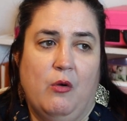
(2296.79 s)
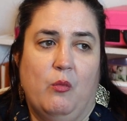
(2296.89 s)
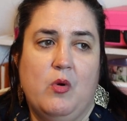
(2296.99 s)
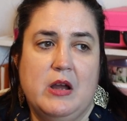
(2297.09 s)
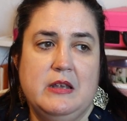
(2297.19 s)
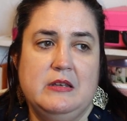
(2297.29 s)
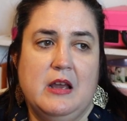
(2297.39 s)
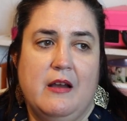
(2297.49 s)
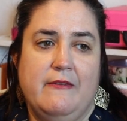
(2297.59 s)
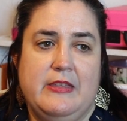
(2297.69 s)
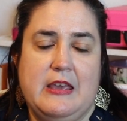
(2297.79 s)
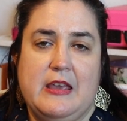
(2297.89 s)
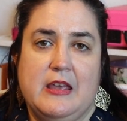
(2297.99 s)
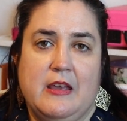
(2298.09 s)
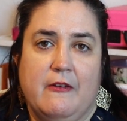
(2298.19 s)
one of
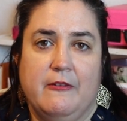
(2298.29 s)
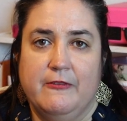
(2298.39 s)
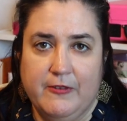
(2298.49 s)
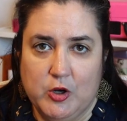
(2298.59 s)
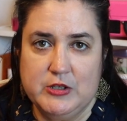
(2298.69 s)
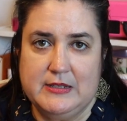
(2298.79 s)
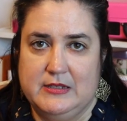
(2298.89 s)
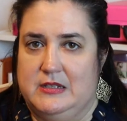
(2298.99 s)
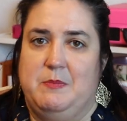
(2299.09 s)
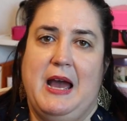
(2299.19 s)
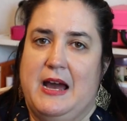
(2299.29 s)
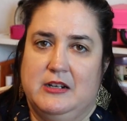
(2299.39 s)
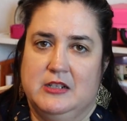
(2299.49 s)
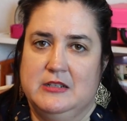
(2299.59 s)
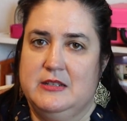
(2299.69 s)
the first
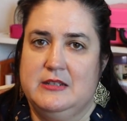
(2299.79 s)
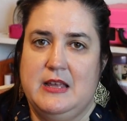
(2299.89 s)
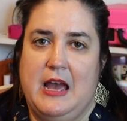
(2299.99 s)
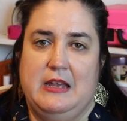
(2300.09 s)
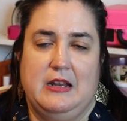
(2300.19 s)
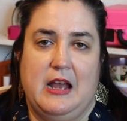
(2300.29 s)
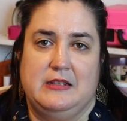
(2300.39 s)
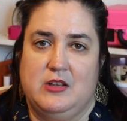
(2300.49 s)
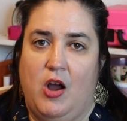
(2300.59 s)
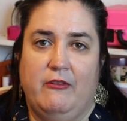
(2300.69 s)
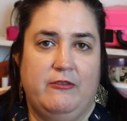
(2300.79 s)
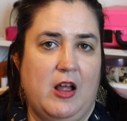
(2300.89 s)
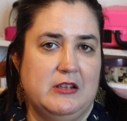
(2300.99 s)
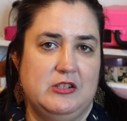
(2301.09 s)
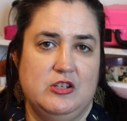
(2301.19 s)
patterns that I saw on
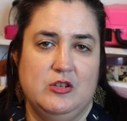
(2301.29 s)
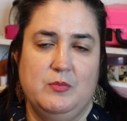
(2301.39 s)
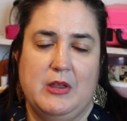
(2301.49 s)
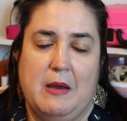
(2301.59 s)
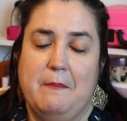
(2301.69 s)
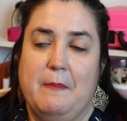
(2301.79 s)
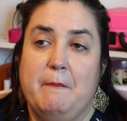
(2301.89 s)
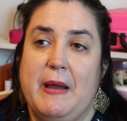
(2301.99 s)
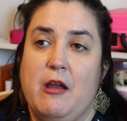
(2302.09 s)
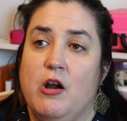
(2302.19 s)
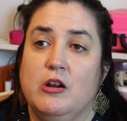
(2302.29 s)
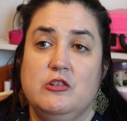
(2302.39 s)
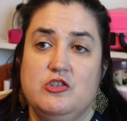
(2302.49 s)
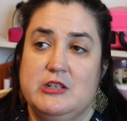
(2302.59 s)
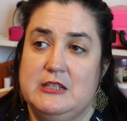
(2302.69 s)
Flosstube that my
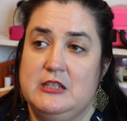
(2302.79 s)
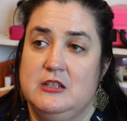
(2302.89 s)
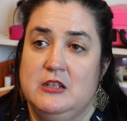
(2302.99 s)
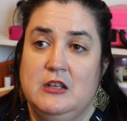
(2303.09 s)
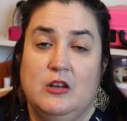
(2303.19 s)
heart just